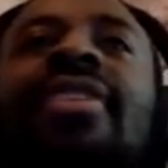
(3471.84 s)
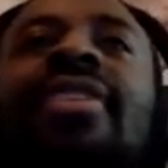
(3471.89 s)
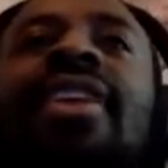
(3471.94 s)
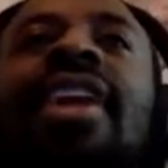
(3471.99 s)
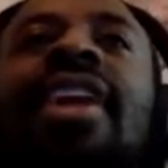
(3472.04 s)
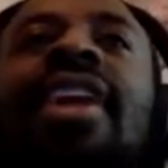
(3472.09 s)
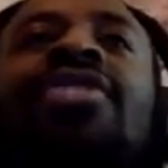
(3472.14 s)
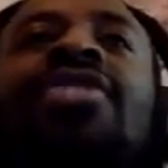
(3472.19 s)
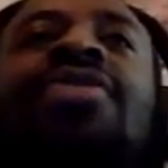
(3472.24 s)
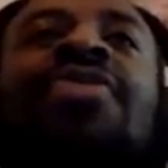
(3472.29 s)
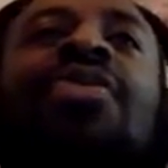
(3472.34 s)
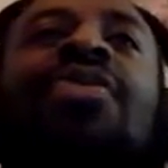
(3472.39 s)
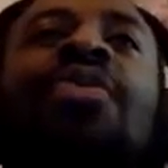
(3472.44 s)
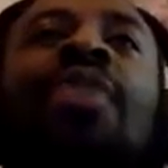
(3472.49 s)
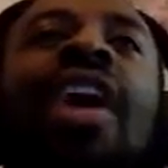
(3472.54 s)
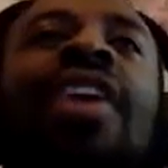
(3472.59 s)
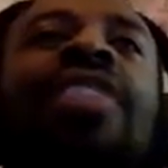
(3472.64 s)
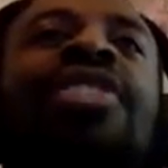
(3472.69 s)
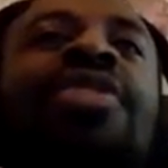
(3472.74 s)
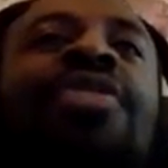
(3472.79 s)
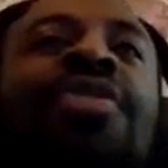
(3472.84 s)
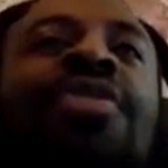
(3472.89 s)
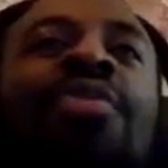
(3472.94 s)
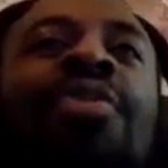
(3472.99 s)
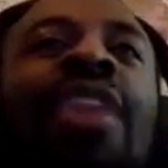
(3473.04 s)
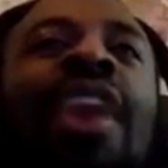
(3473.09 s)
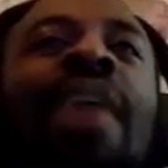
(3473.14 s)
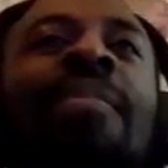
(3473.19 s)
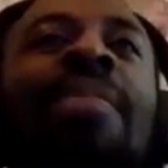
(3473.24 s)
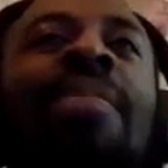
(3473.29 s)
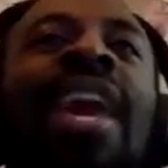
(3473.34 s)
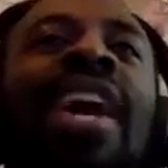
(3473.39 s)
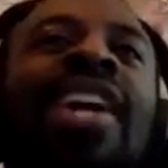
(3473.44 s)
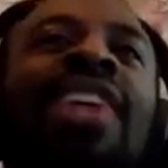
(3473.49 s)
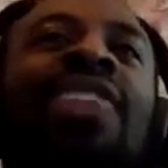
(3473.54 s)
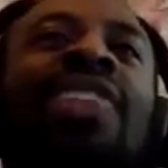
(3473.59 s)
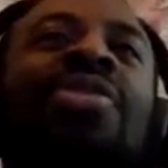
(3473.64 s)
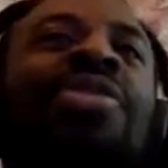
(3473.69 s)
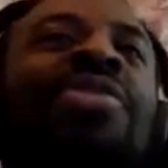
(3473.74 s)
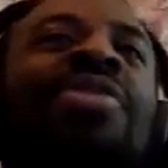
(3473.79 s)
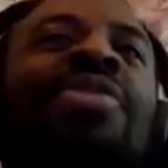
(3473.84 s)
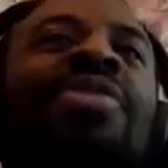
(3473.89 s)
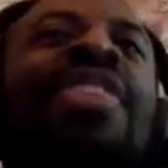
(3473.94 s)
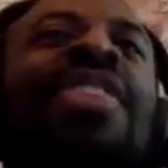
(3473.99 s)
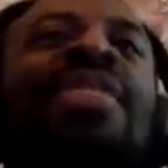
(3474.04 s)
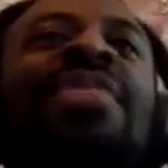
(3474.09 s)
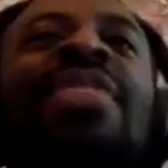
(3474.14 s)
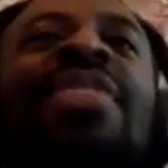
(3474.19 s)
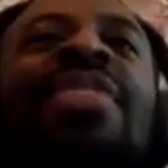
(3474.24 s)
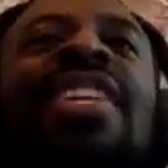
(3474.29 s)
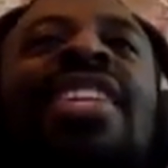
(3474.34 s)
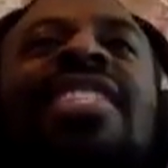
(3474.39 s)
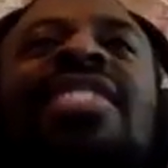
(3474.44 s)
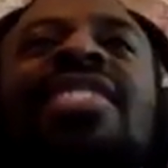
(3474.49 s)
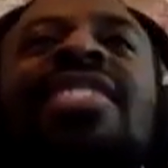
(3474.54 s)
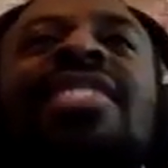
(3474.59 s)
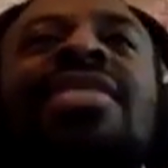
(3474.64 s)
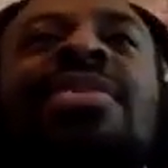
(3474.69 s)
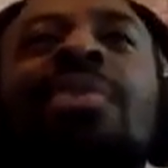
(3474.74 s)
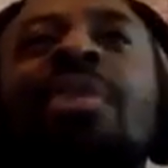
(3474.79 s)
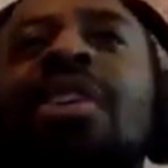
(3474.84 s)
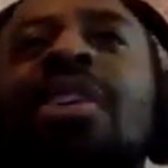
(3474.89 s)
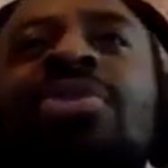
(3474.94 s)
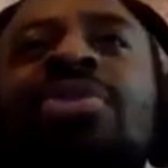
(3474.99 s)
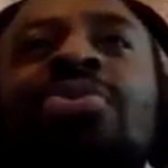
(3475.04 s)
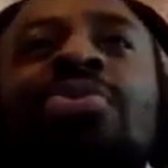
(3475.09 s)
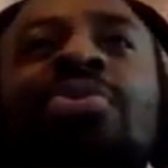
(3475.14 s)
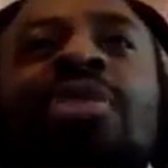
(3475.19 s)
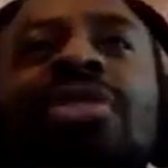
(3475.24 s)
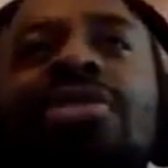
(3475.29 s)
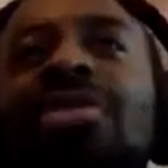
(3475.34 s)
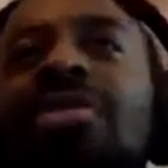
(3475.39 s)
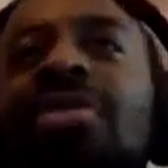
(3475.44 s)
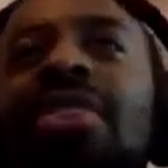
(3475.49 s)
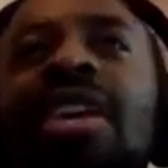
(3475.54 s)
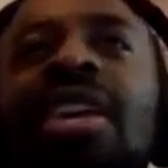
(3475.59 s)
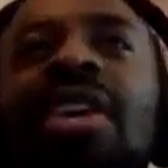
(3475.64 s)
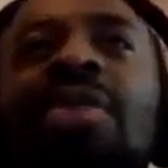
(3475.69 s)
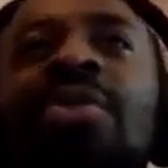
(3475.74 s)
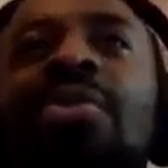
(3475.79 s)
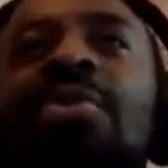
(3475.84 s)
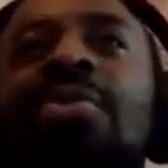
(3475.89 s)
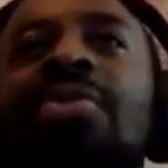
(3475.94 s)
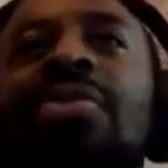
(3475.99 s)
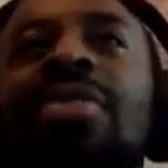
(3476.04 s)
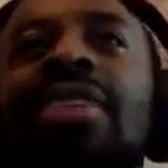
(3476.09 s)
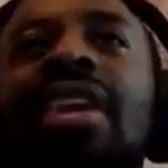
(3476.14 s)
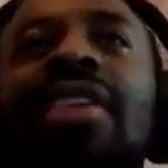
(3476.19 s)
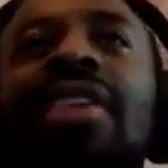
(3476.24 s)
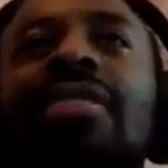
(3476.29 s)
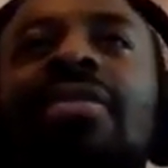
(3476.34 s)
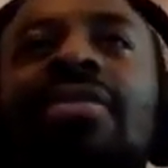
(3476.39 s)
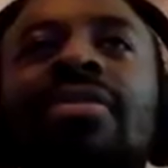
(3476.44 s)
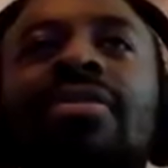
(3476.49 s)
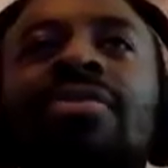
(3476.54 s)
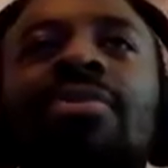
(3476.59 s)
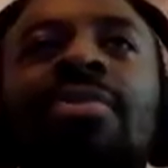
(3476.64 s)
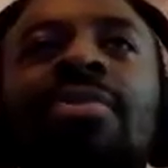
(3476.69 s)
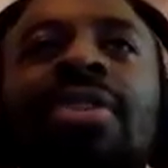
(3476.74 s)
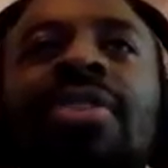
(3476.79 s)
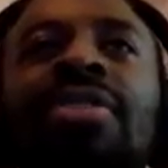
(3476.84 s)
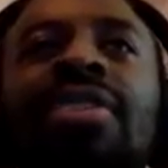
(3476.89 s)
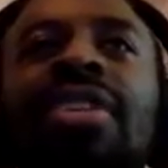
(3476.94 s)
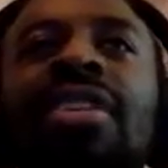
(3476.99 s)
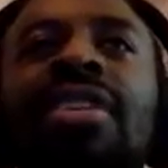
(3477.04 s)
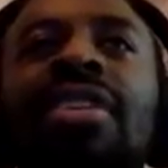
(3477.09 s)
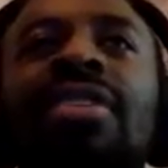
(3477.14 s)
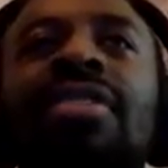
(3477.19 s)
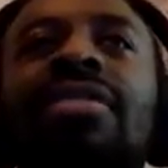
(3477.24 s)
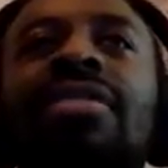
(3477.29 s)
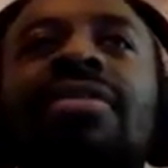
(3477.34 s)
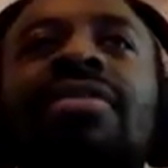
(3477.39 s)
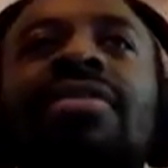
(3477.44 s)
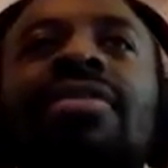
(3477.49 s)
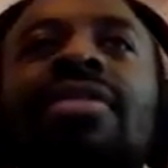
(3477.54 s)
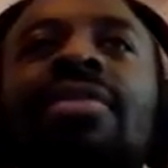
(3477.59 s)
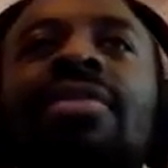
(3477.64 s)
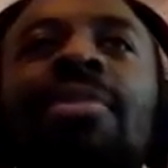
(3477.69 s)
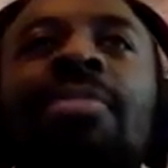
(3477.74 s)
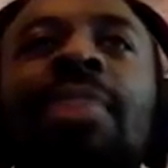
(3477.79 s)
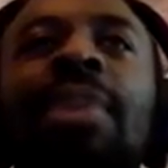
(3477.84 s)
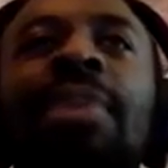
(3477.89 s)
I just feel numb. Like I don't even feel a feeling. It's just Arsenal lost. Okay, cool. What am I doing? Let me play.